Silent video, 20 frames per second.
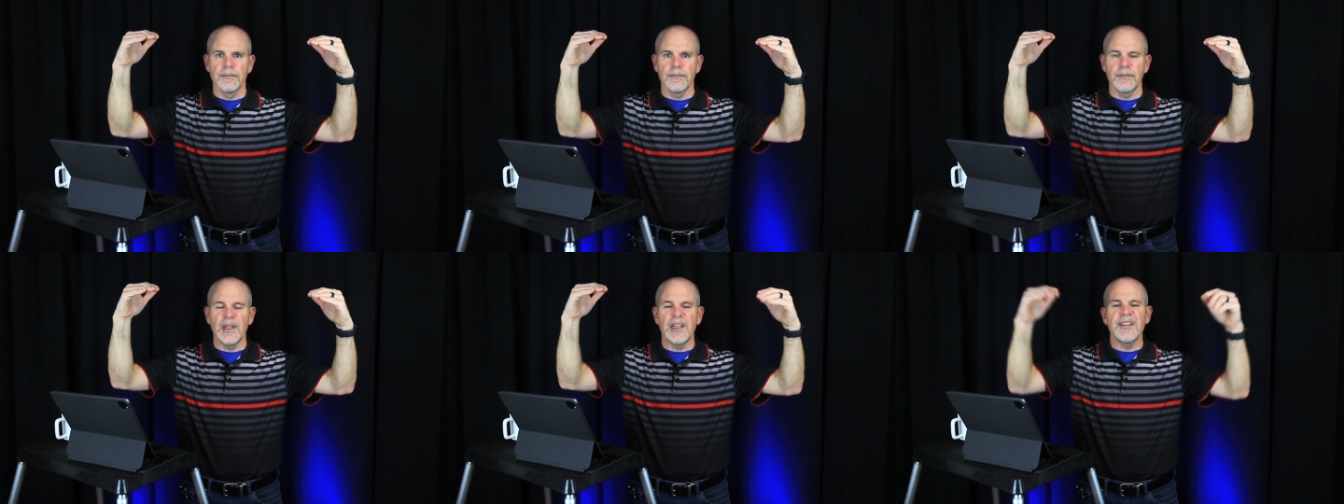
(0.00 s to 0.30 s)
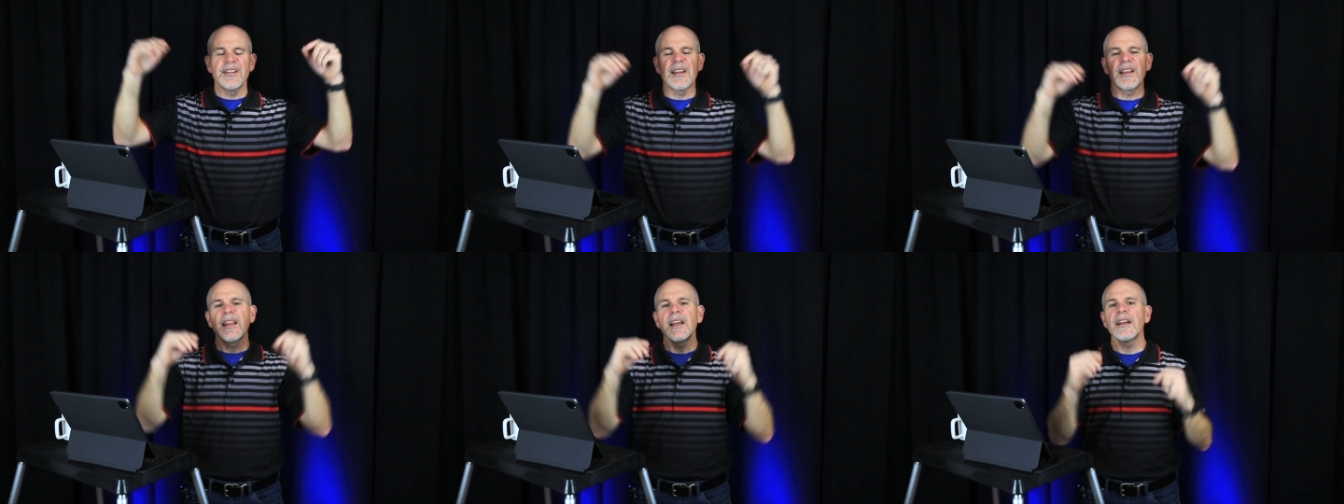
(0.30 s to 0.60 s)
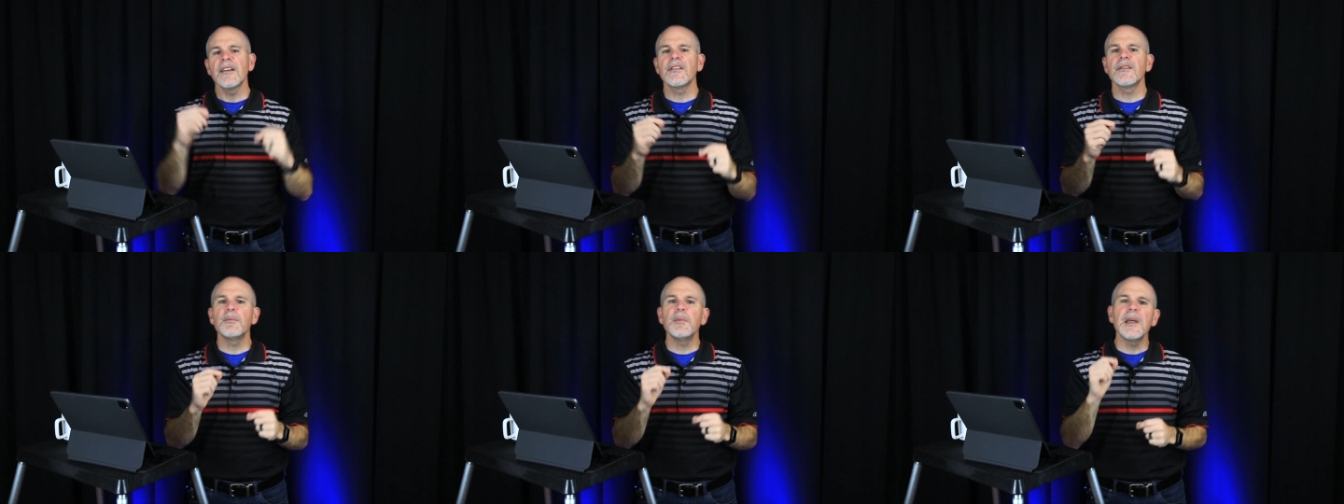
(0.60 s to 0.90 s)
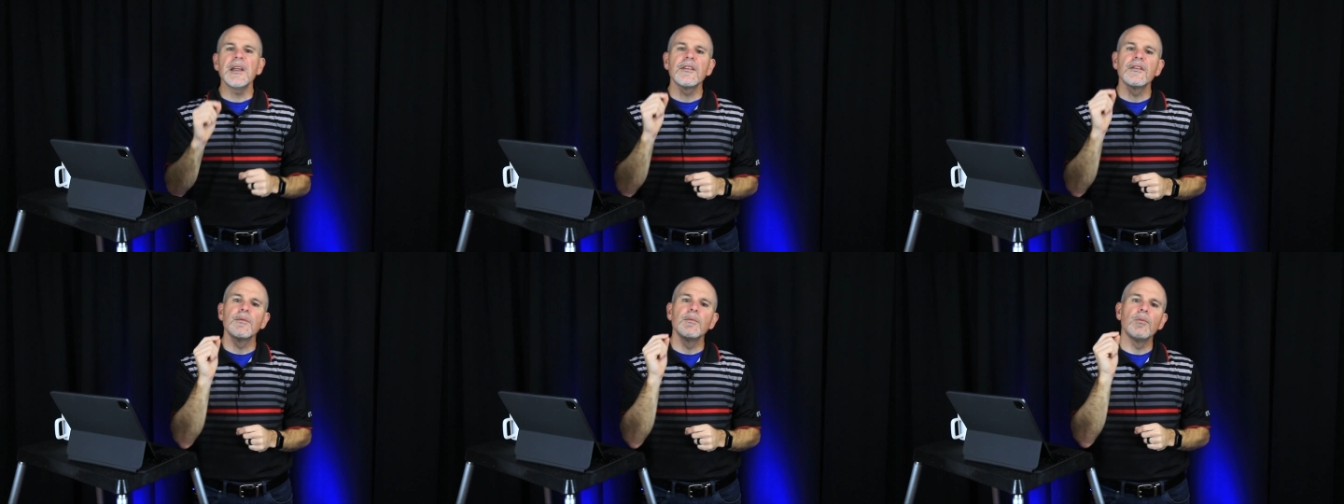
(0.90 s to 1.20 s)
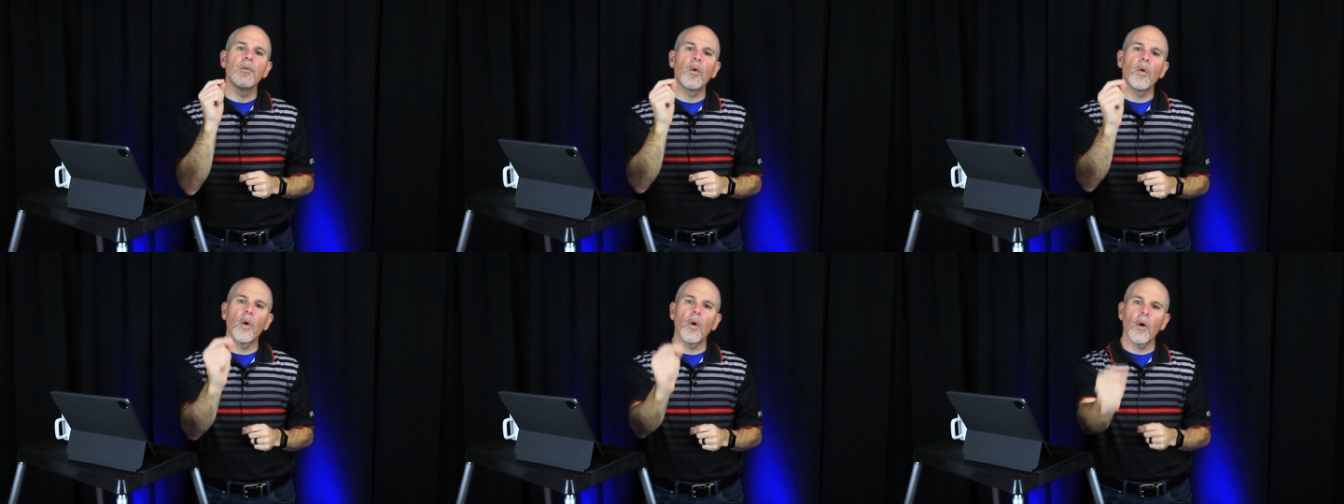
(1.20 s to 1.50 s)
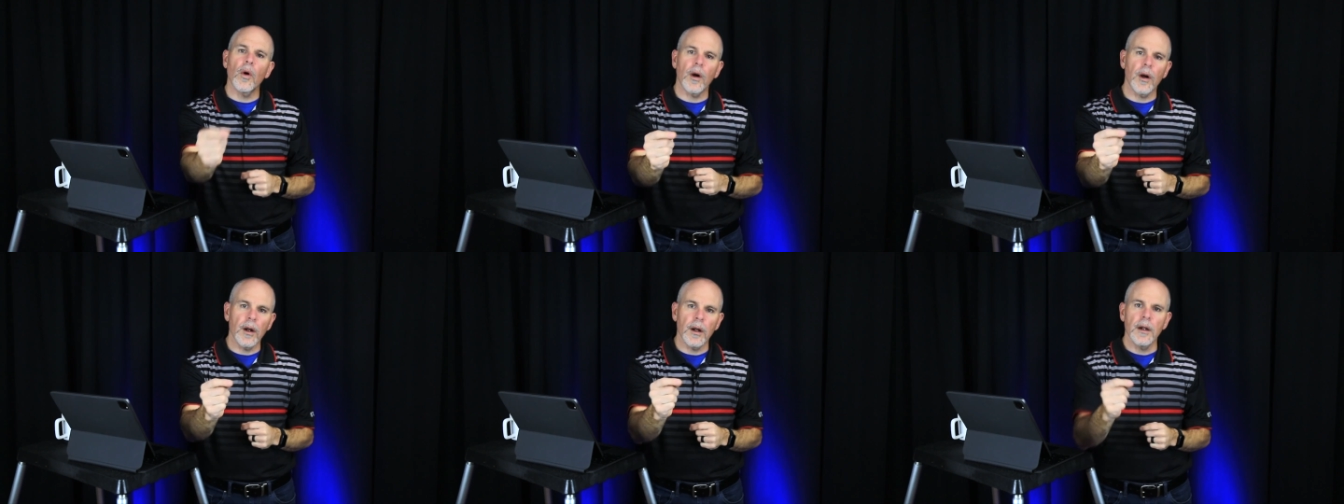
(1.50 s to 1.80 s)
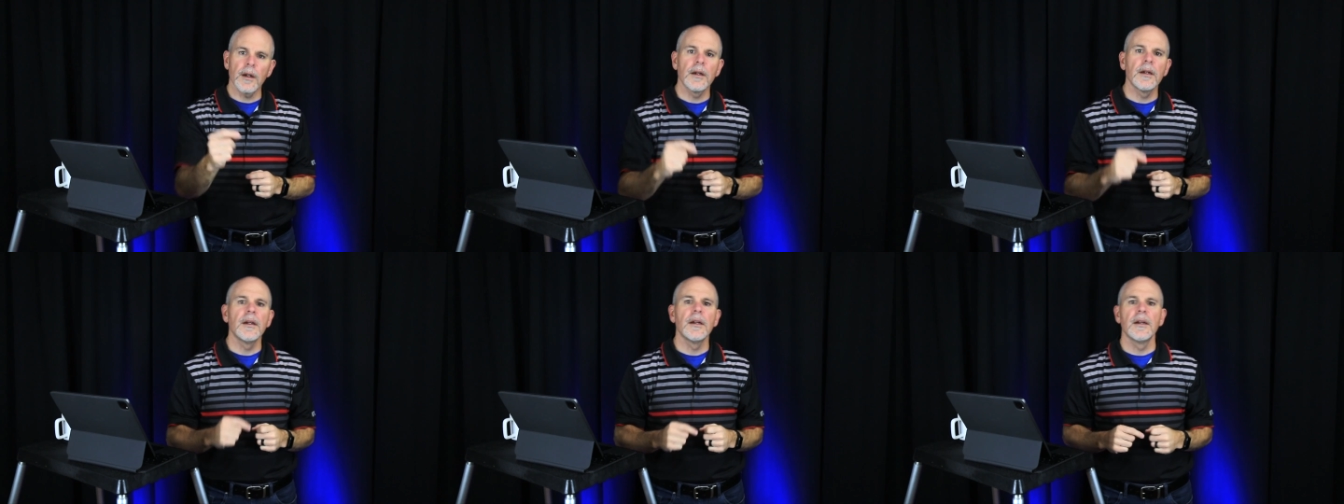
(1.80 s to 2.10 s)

Because I think it speaks more